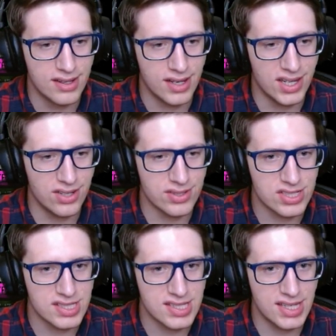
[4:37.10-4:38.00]
Oh, it's
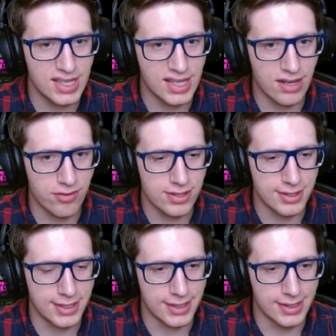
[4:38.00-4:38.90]
just eating
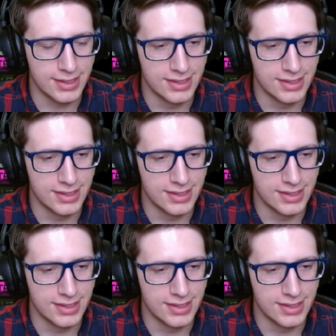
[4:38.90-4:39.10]
everything.